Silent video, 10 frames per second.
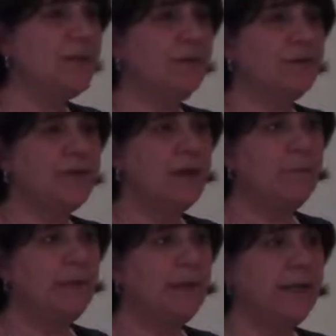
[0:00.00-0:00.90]
to your
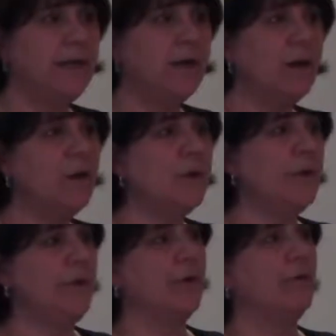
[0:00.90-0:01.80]
COPDer who
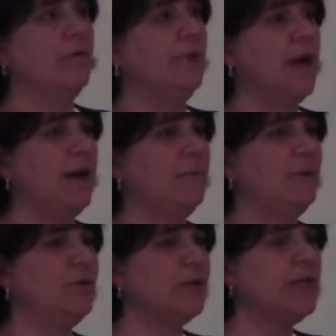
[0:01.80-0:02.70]

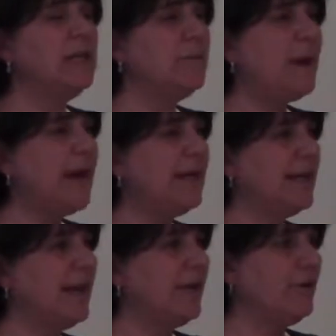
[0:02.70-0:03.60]
you just intubate,
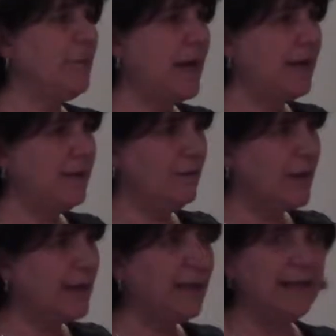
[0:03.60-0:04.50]
and now you're
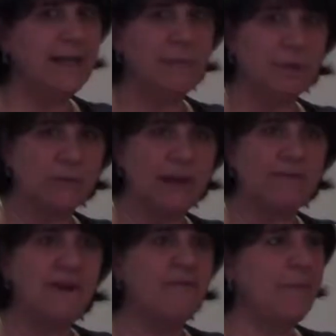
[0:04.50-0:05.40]
ventilating them with your
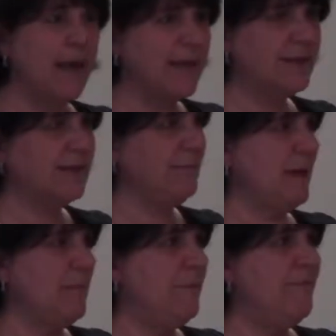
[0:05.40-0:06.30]
bag valve mask and
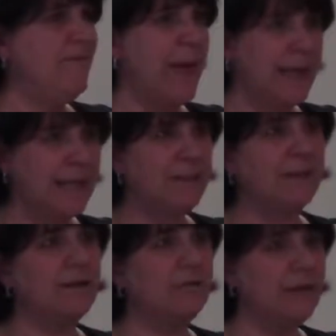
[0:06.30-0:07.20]
maybe bagging them a
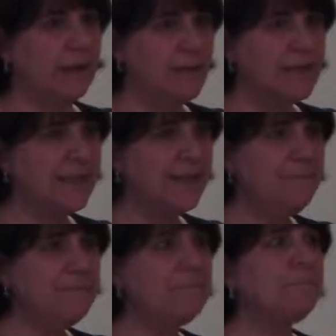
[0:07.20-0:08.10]
little
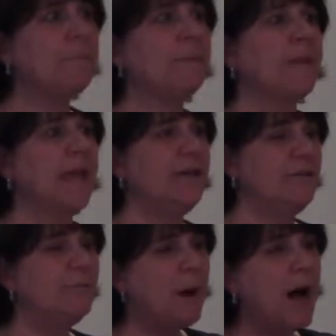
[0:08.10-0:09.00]
vigorously, and
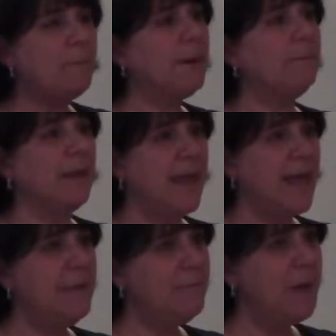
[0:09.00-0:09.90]
you pop a
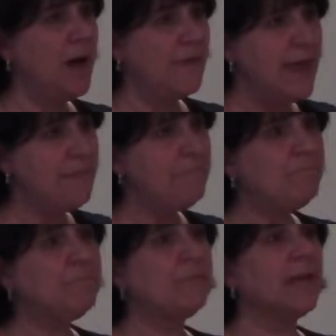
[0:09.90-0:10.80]
bleb on them,
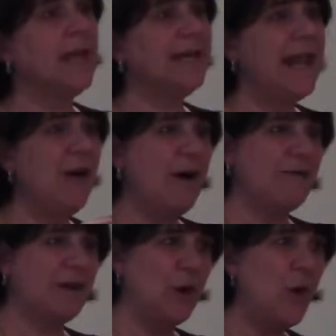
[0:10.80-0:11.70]
and now I've
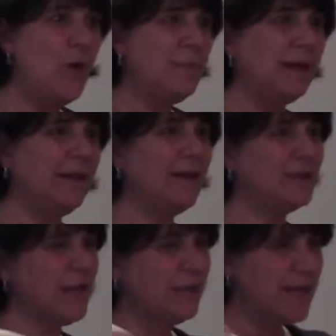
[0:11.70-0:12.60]
got a hole in my lung.
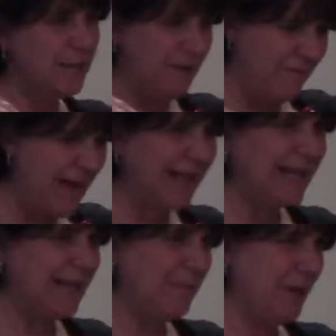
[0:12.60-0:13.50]
So every time I ventilate that